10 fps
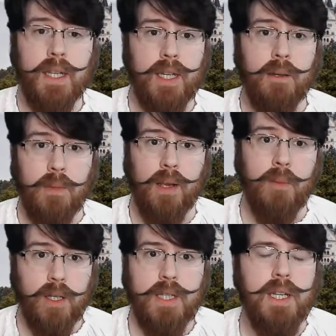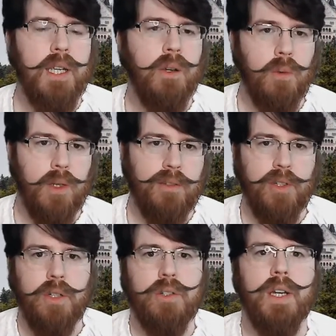in my martini or whatever
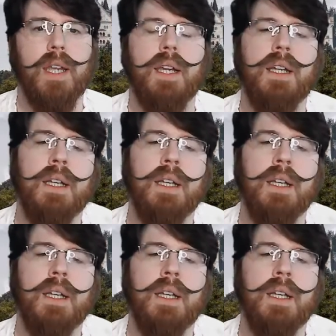you're drinking.